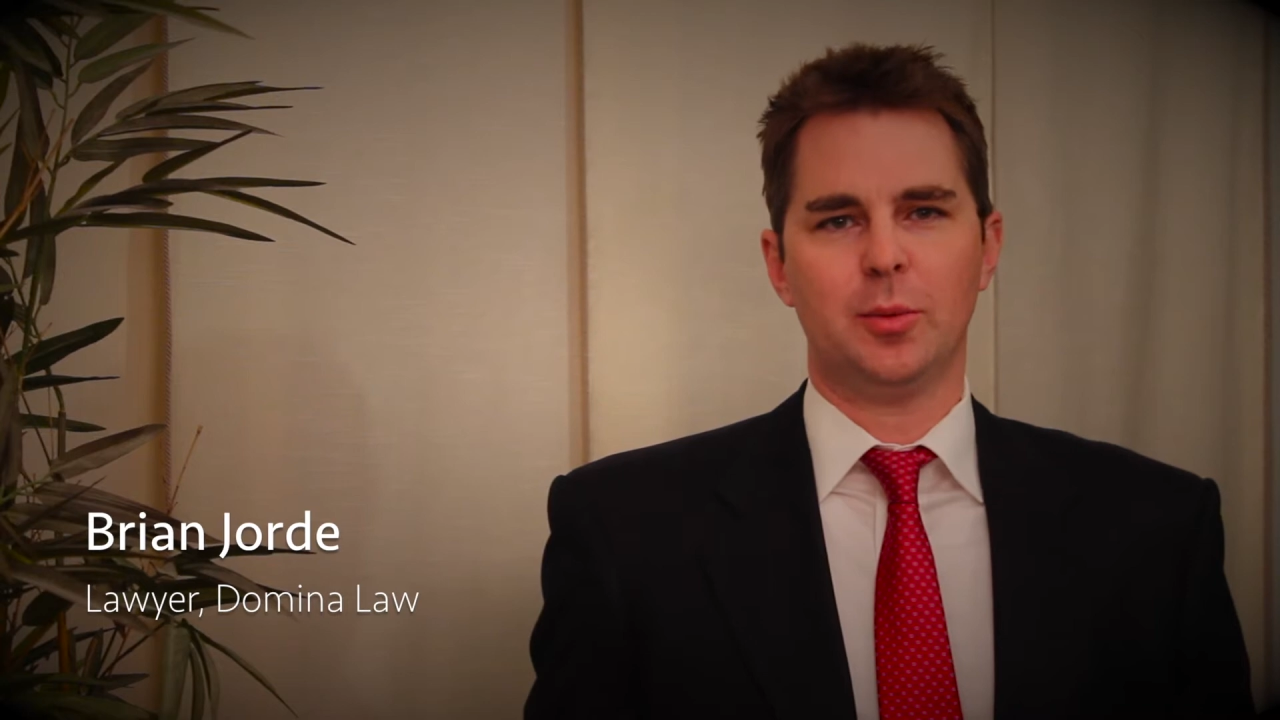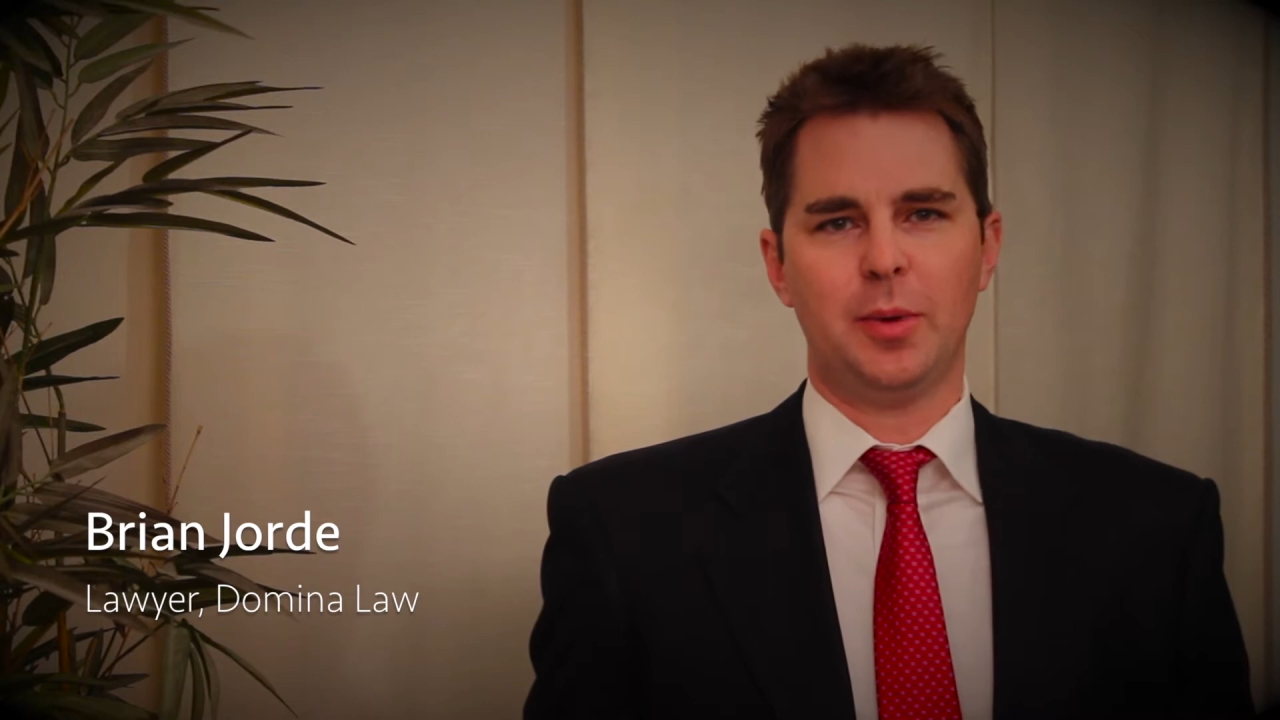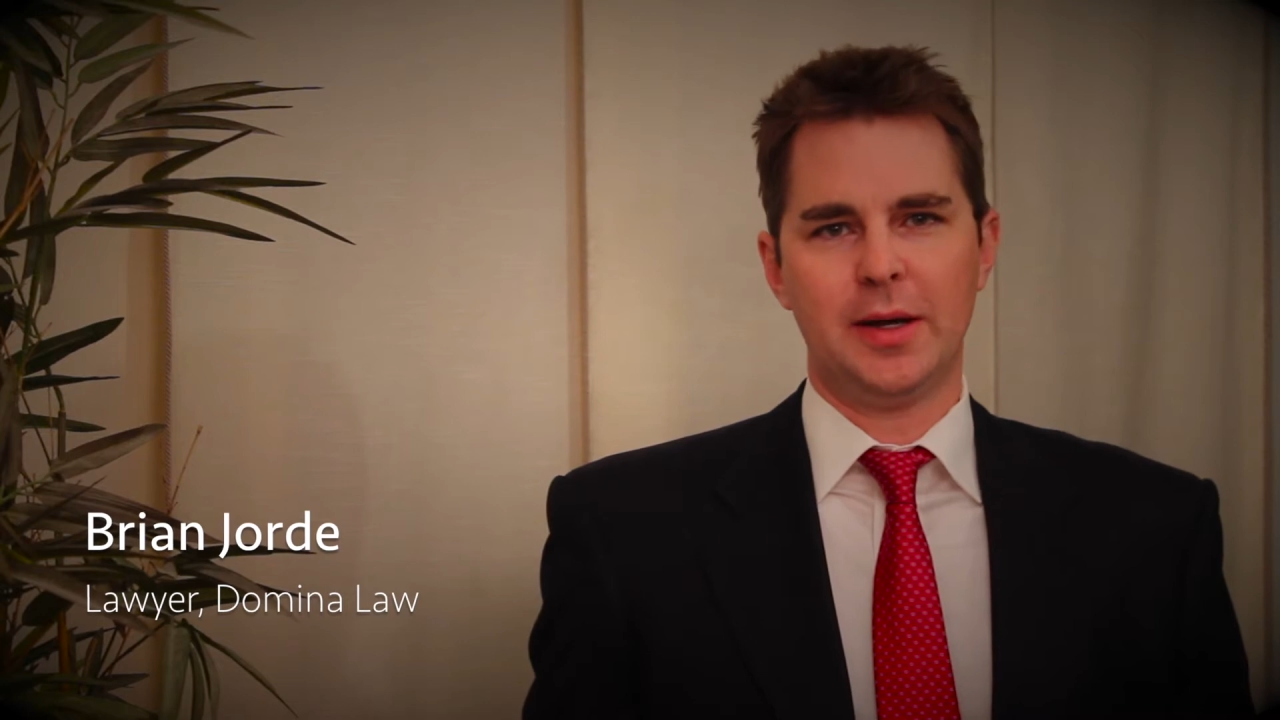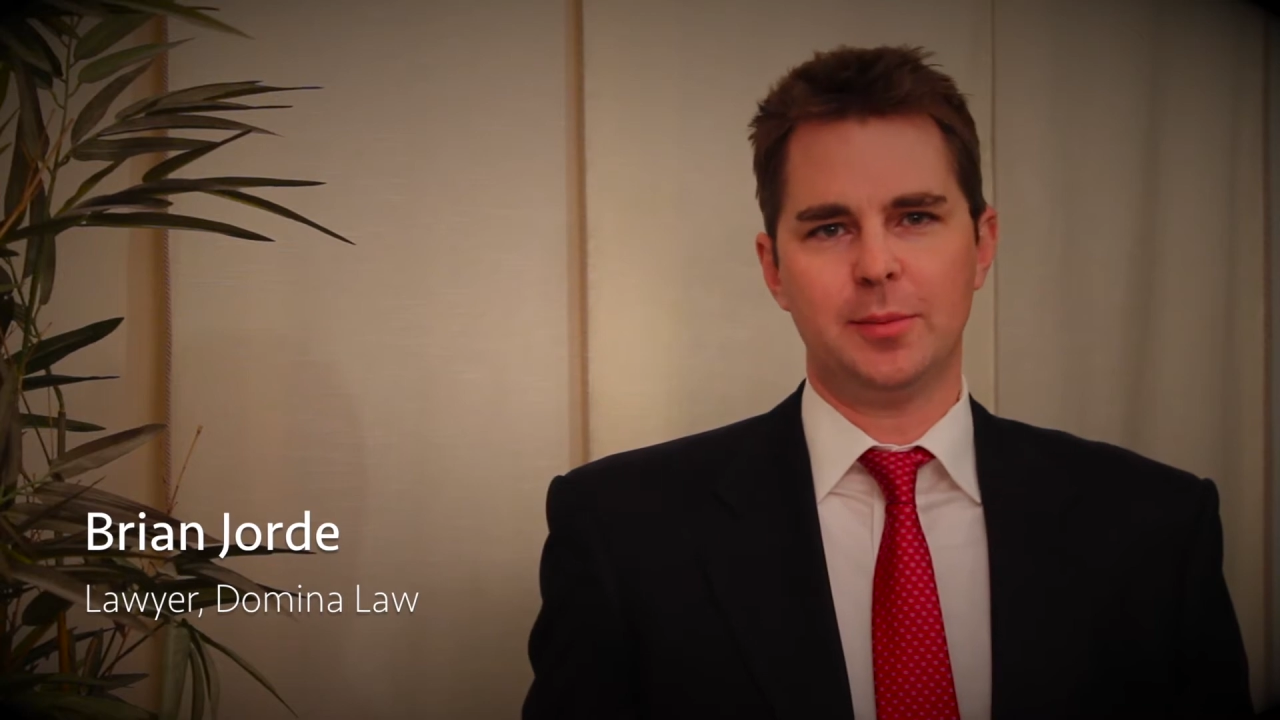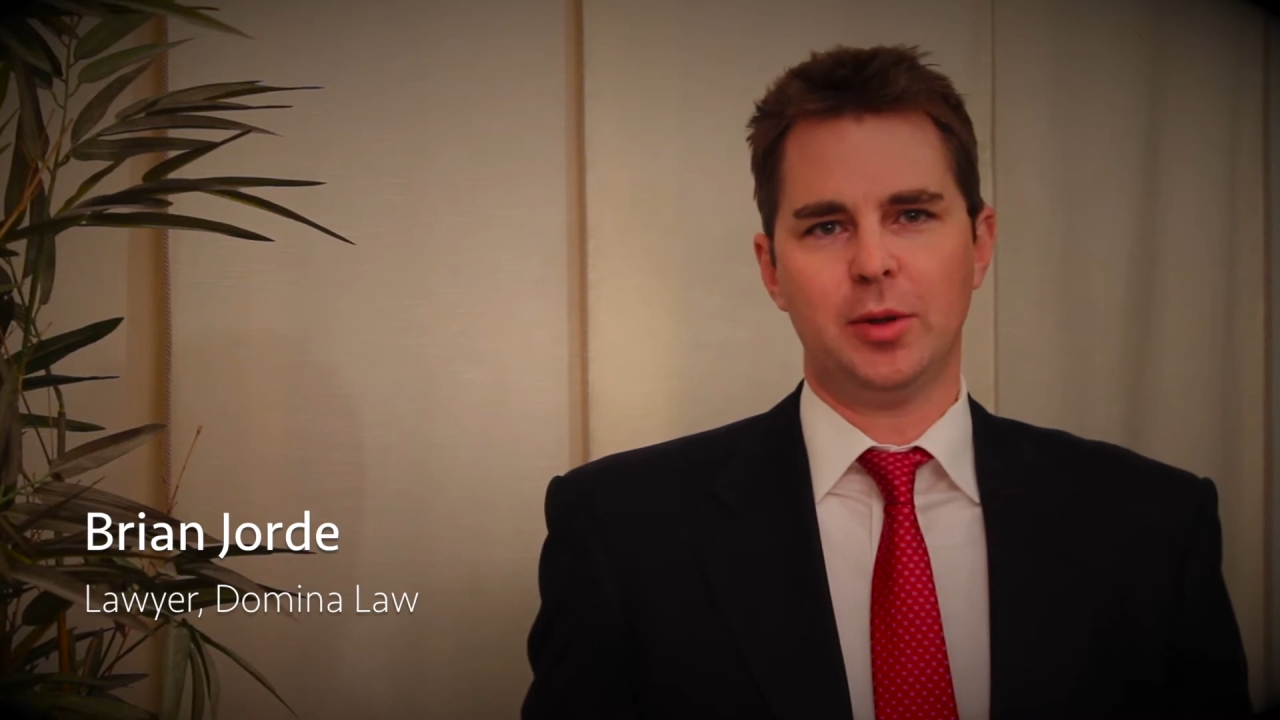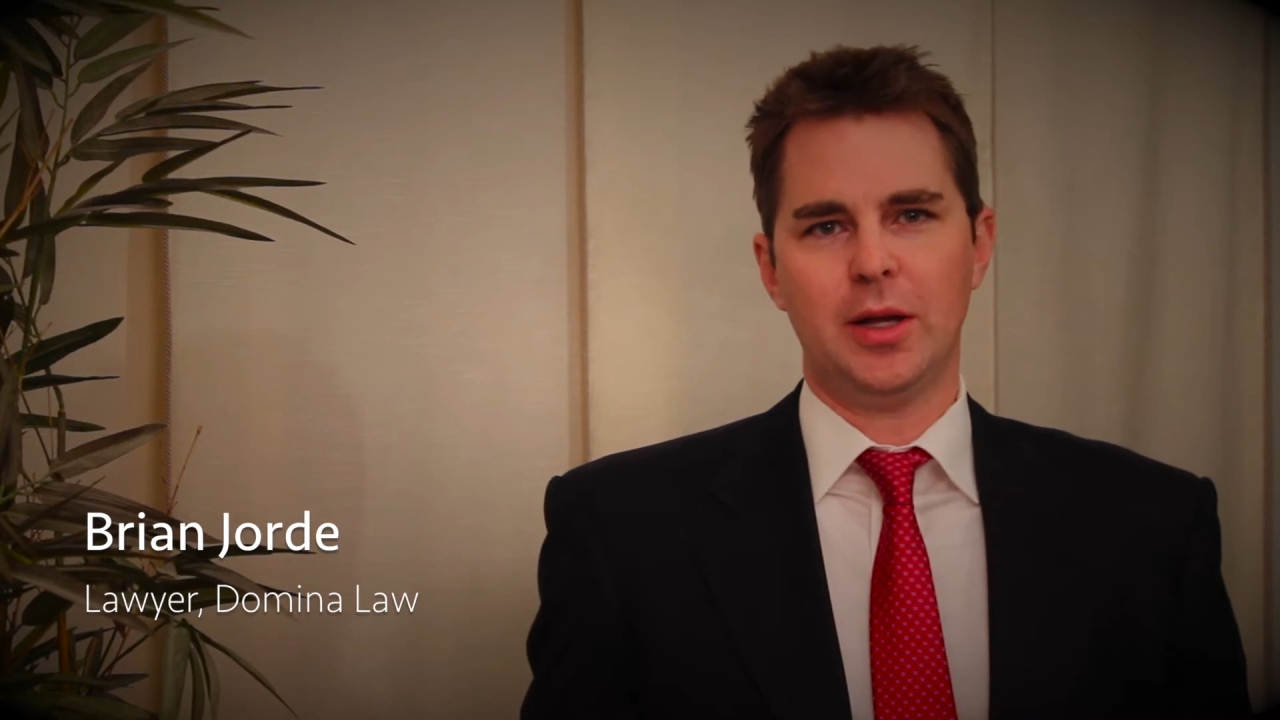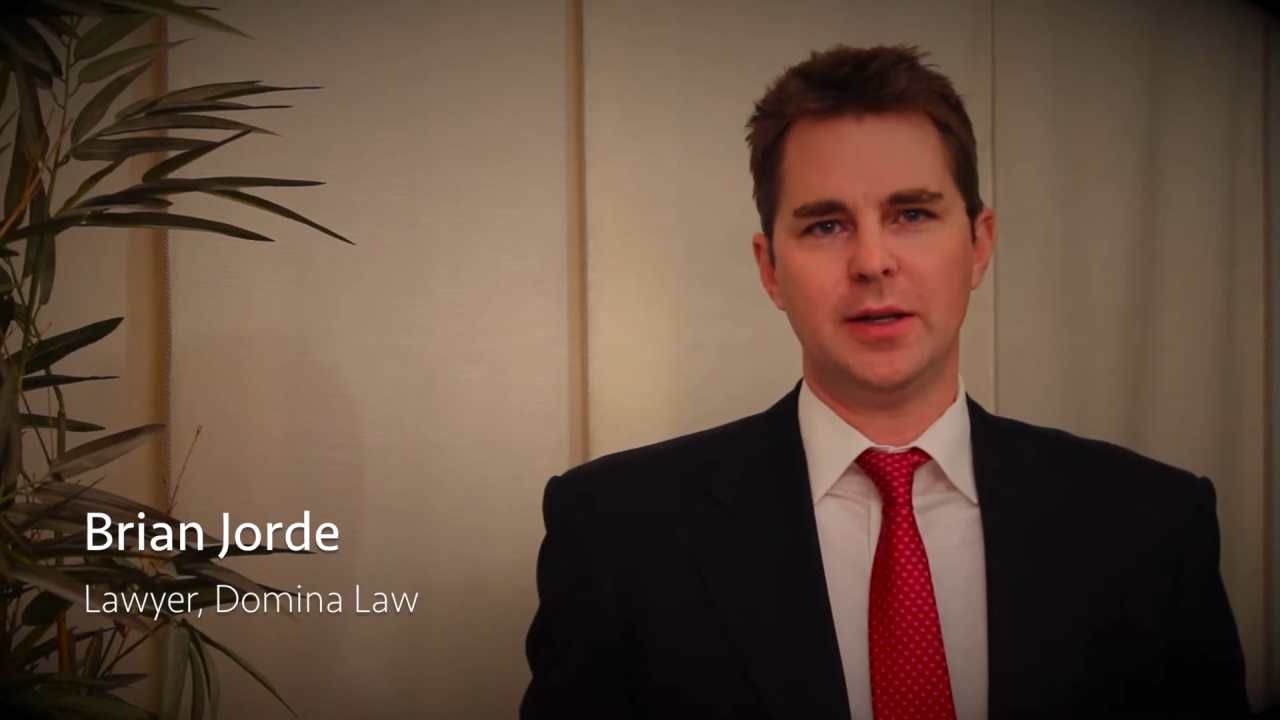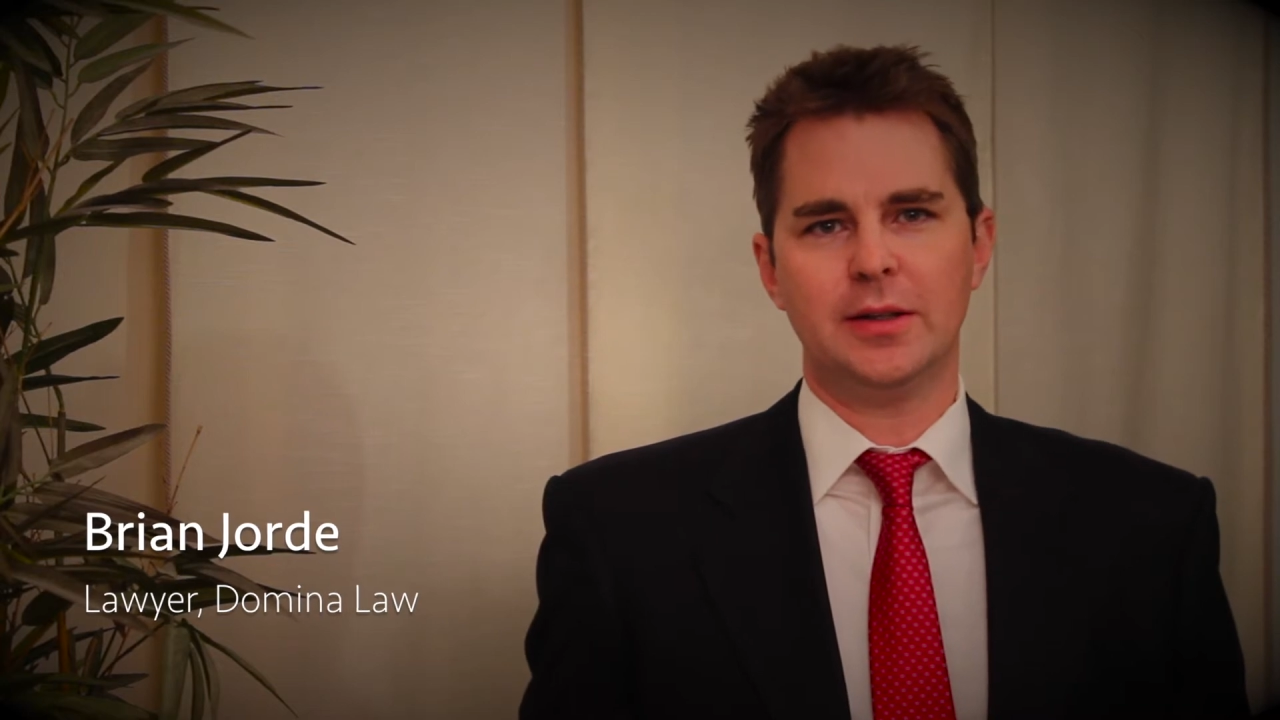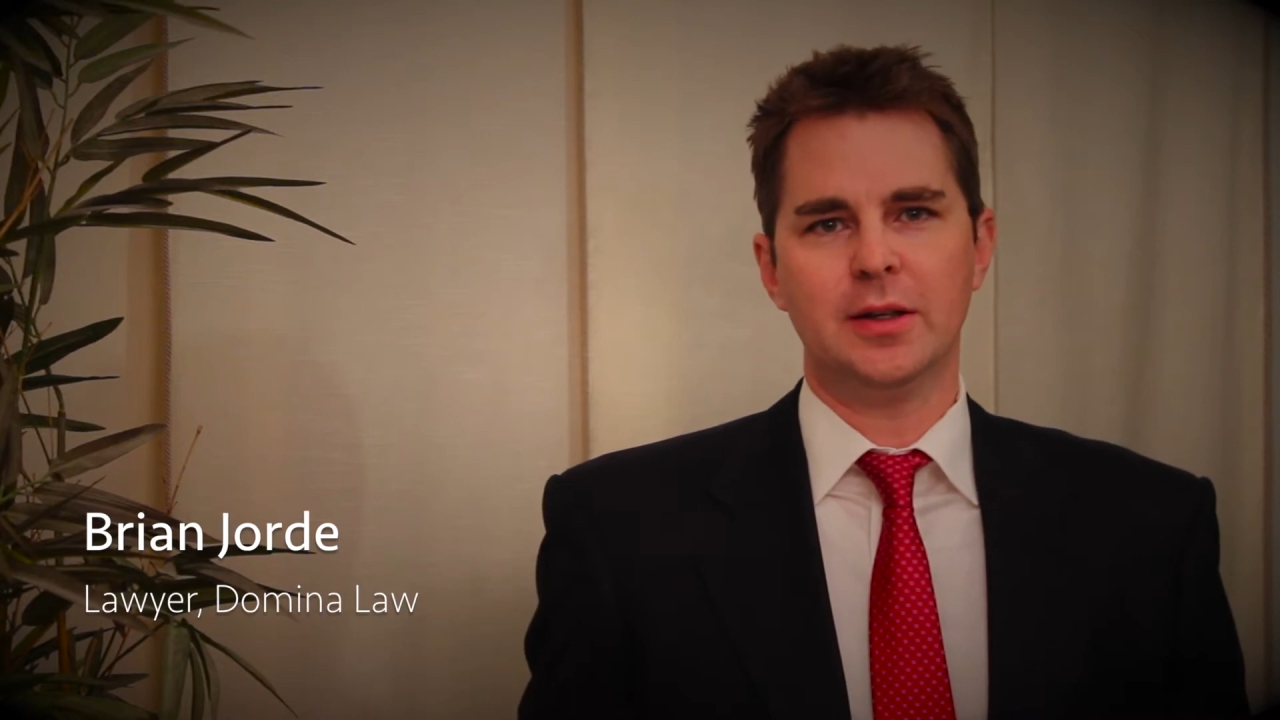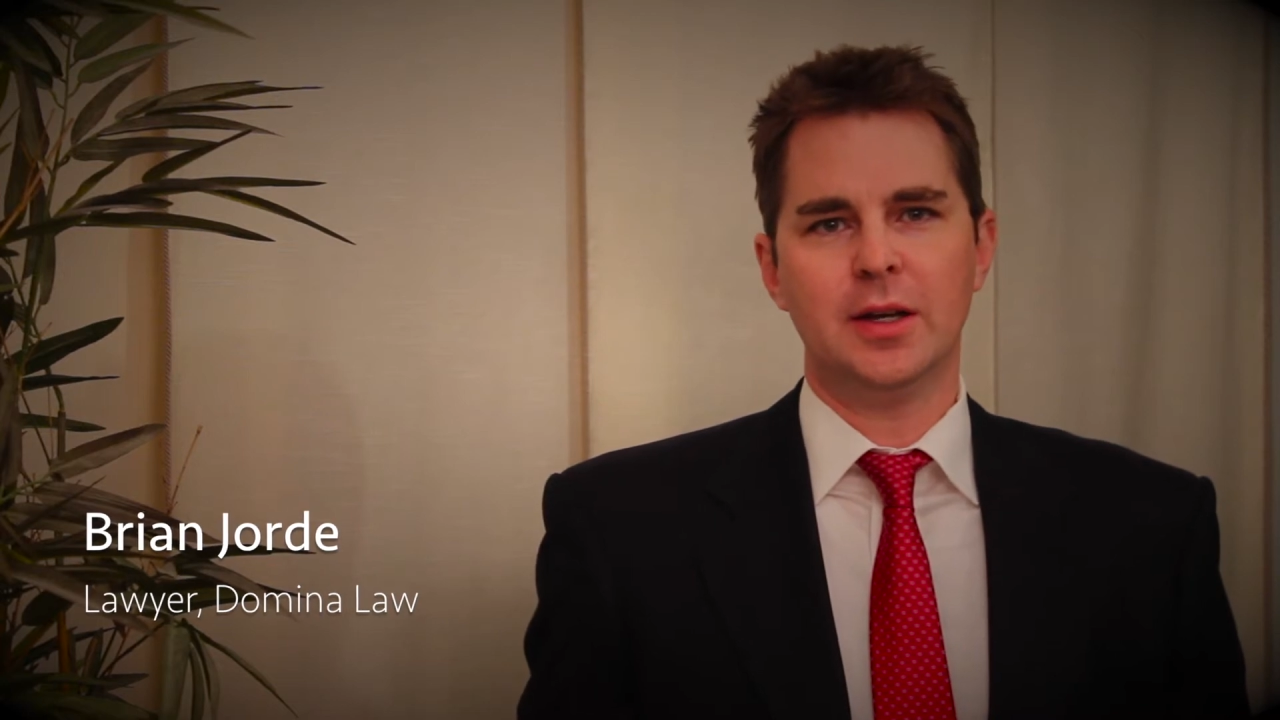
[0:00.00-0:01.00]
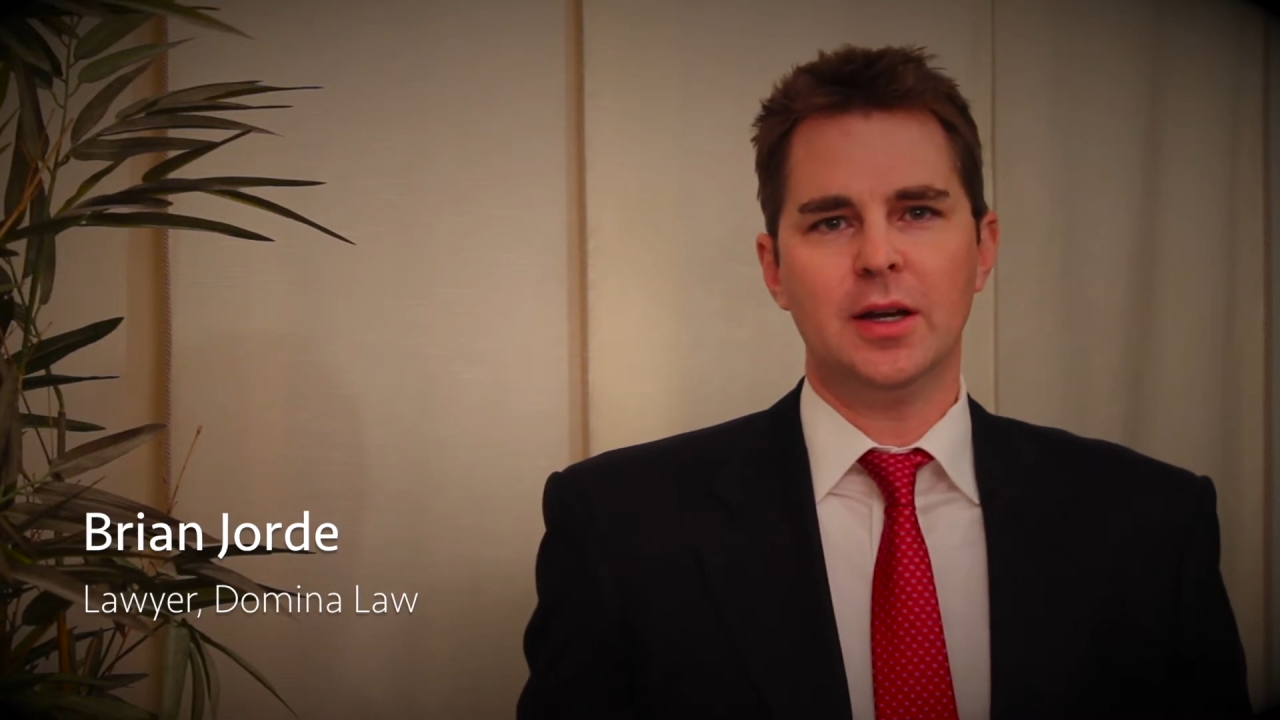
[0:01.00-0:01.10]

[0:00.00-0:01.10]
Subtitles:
pipeline